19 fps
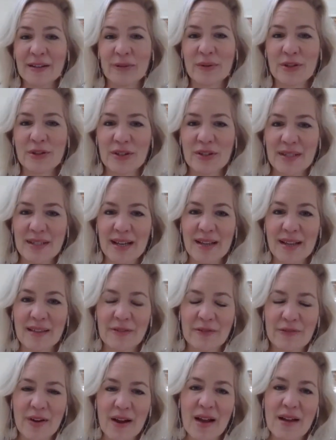We just had
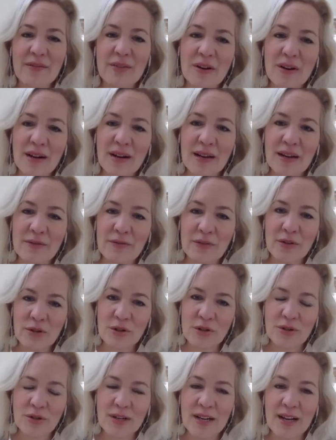the 5-year
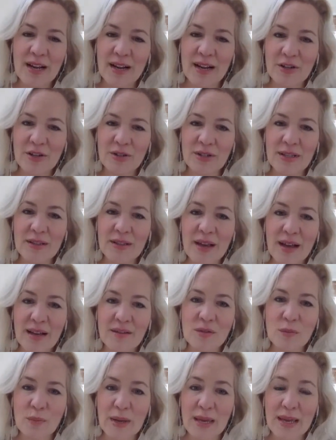anniversary actually
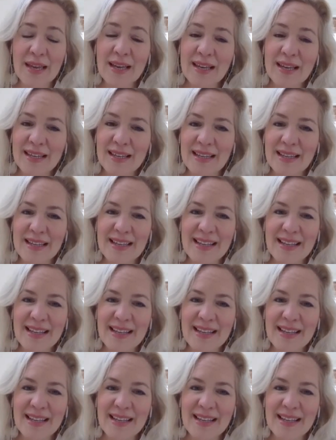last week.